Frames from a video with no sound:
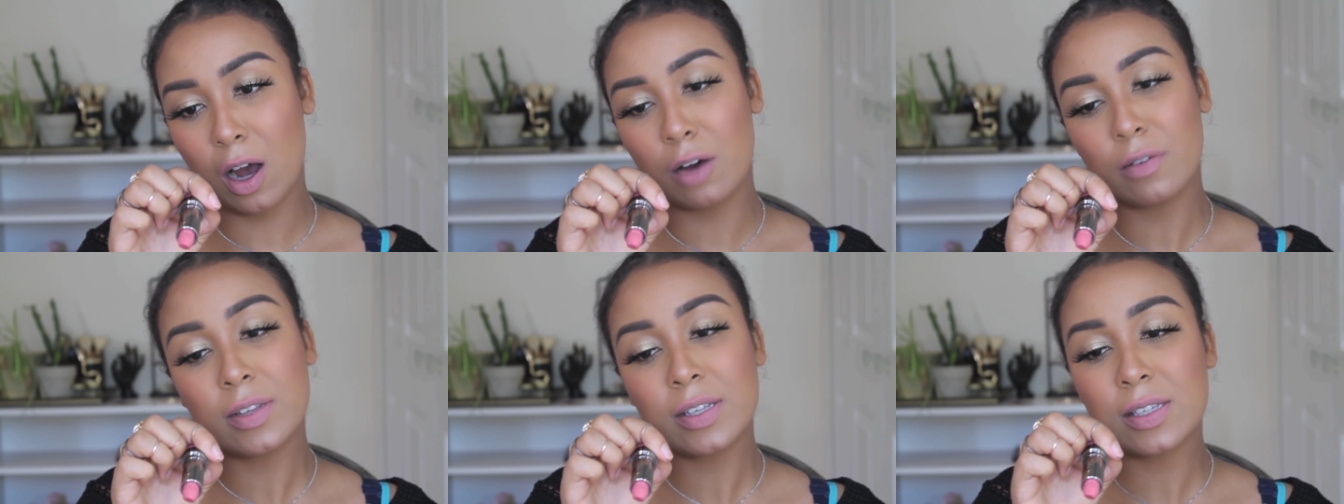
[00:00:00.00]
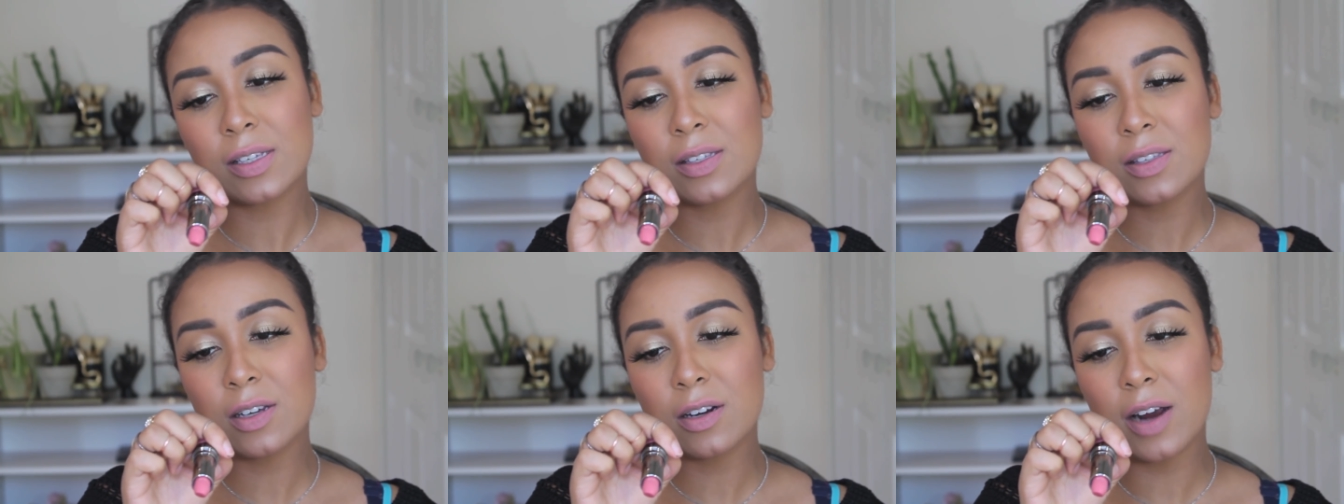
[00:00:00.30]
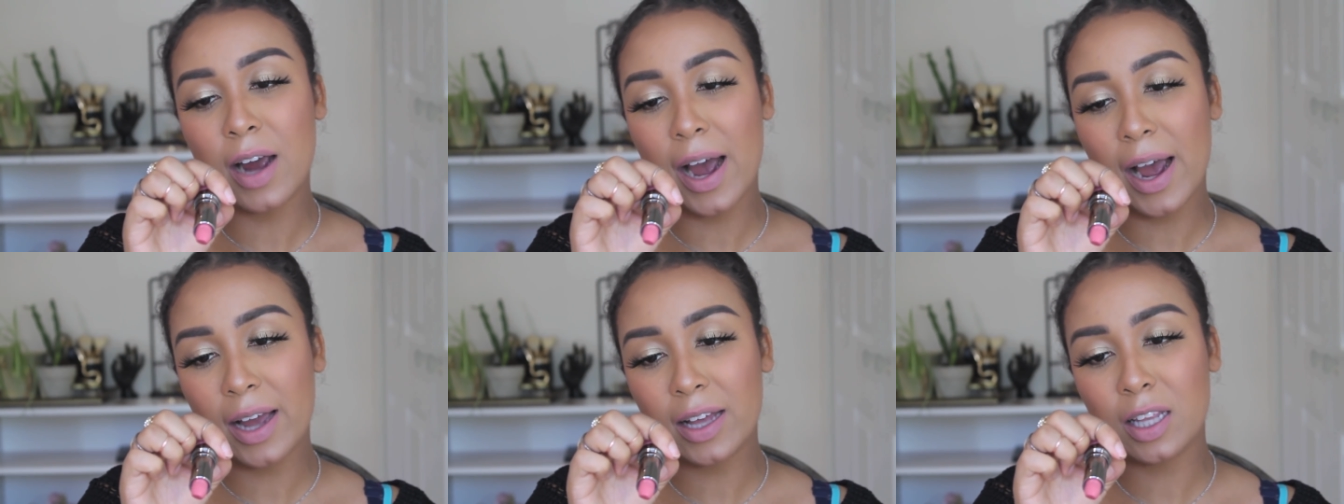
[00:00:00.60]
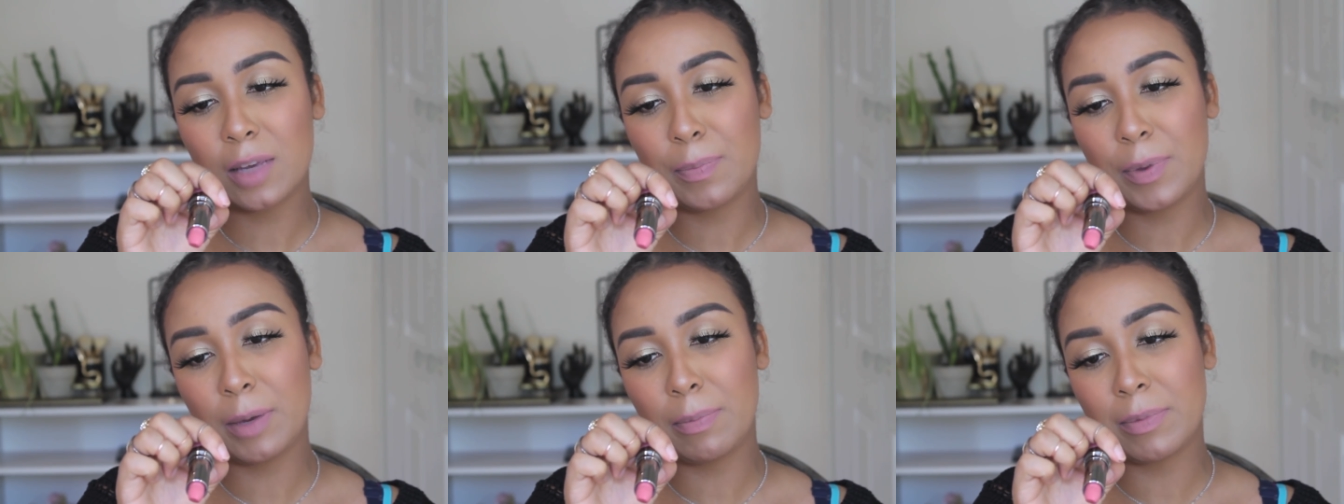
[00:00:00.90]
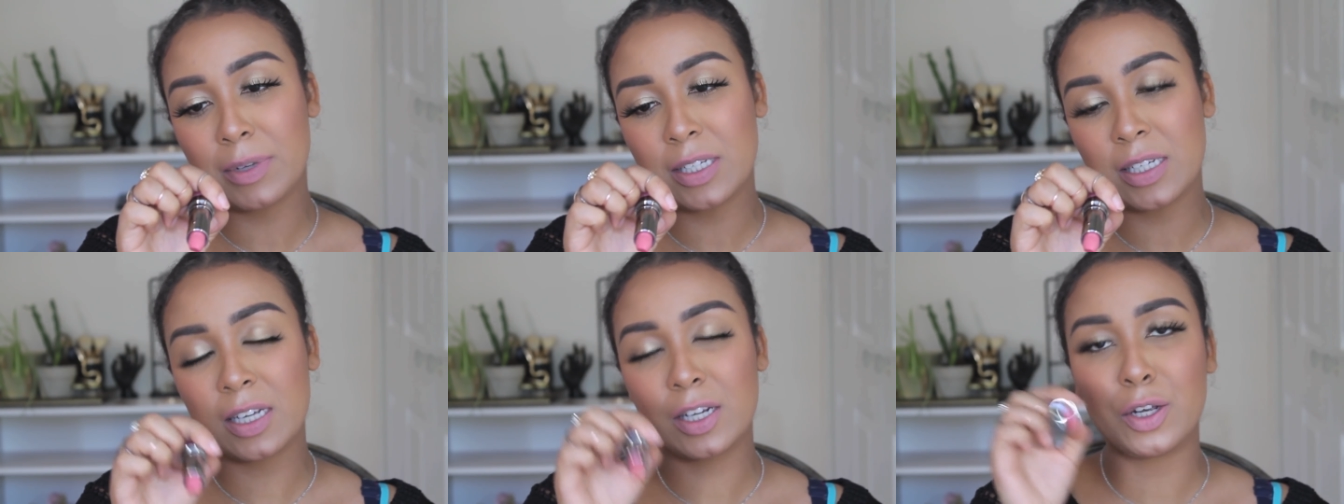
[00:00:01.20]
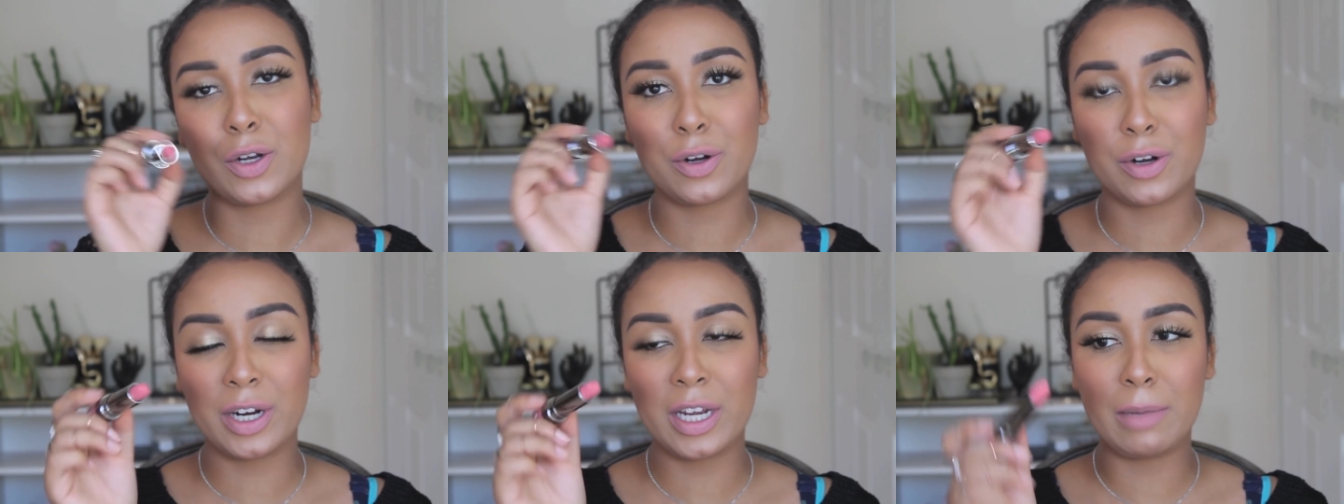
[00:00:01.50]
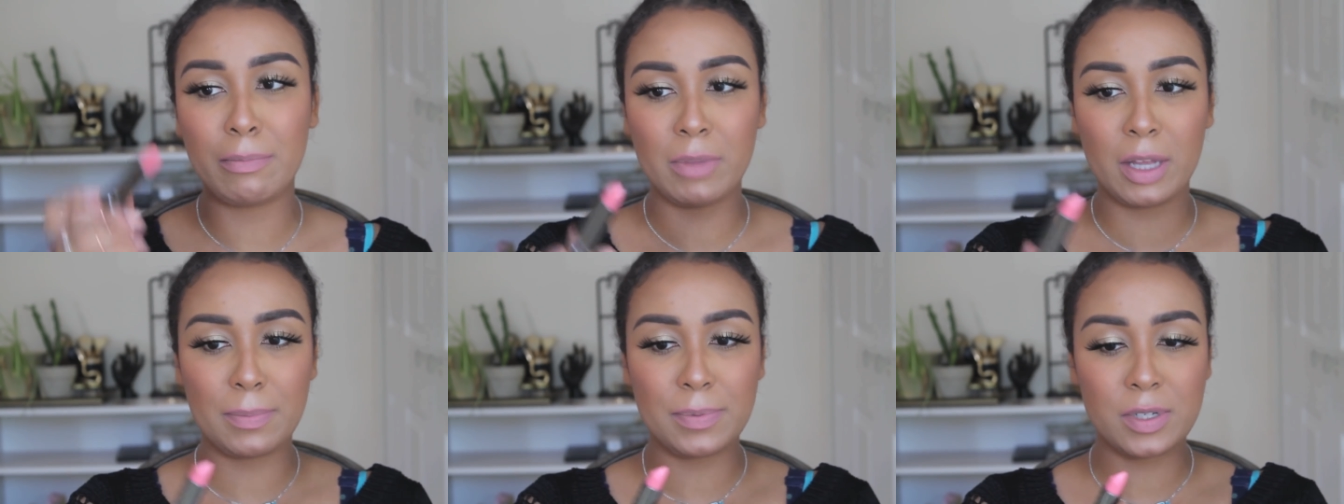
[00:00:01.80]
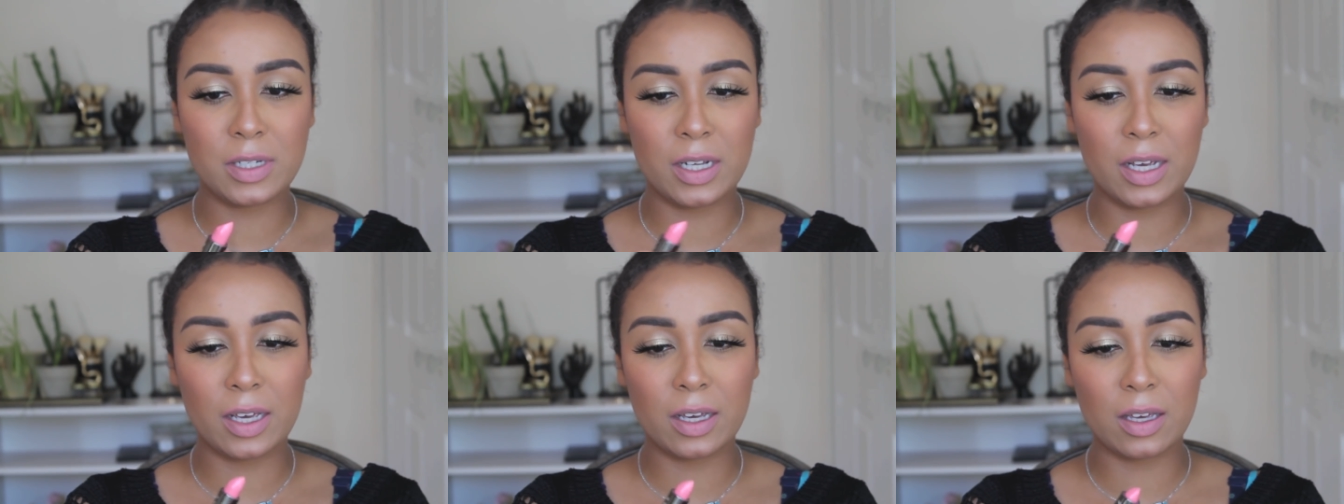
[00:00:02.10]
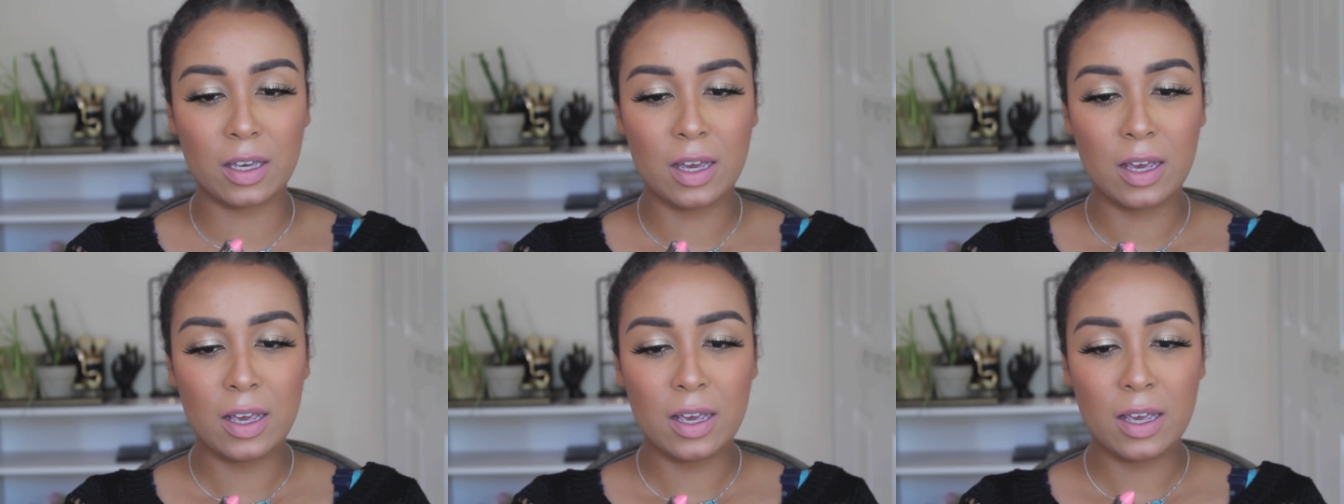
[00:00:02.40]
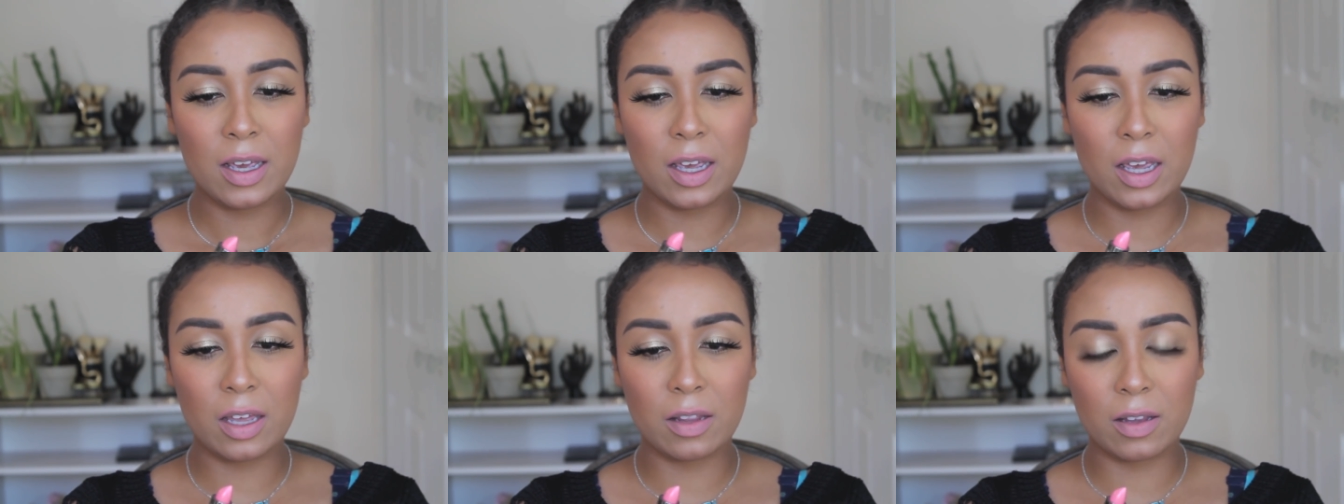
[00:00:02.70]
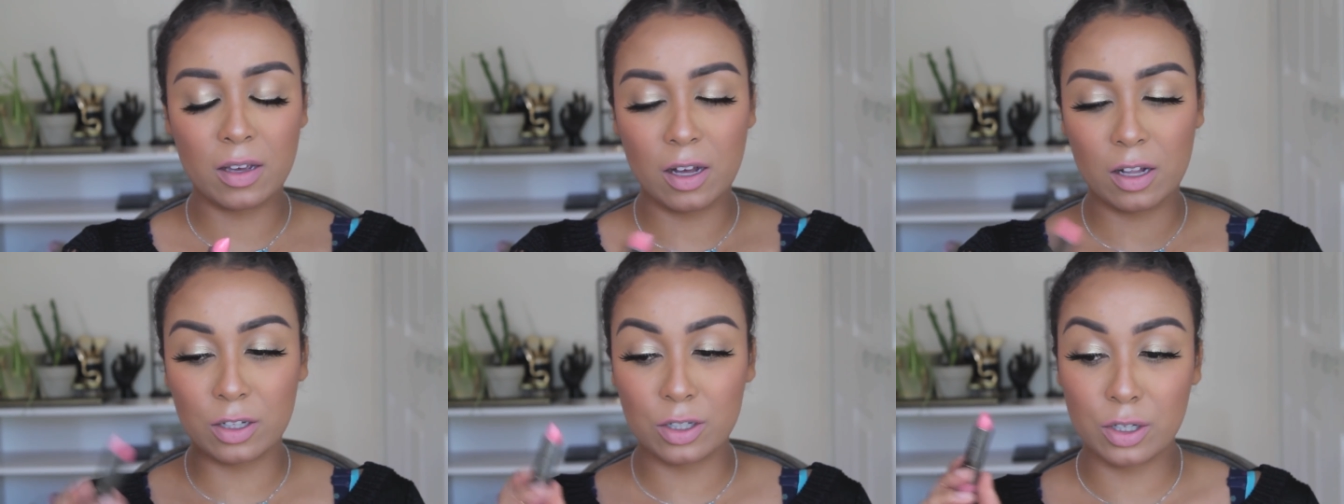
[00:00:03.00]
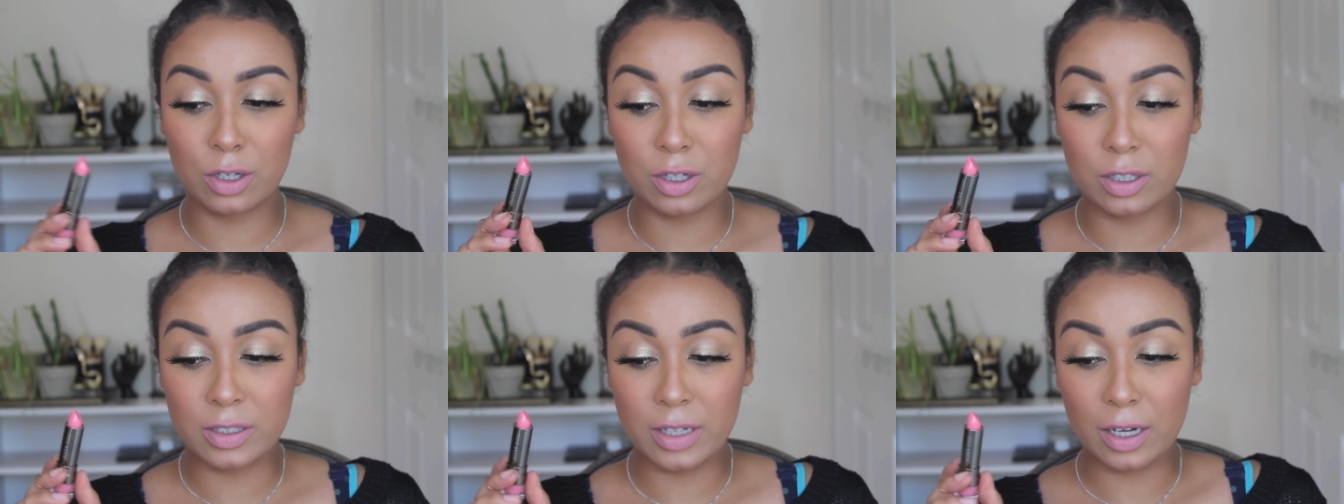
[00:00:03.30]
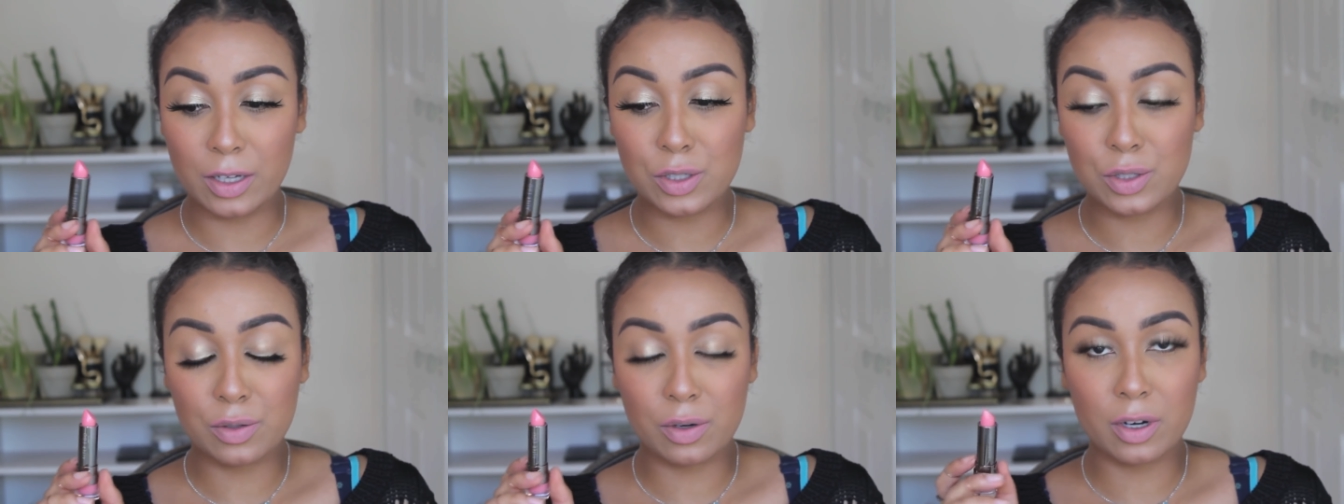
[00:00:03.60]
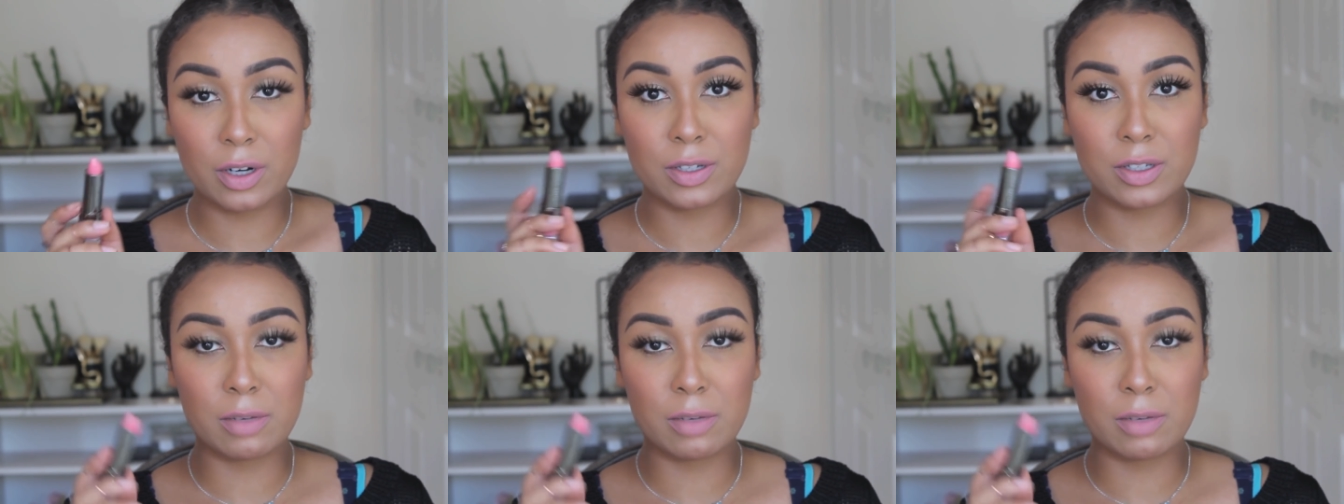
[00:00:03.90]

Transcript: Oh, this is their highly pigmented cream lipstick in the color Girl Next Door.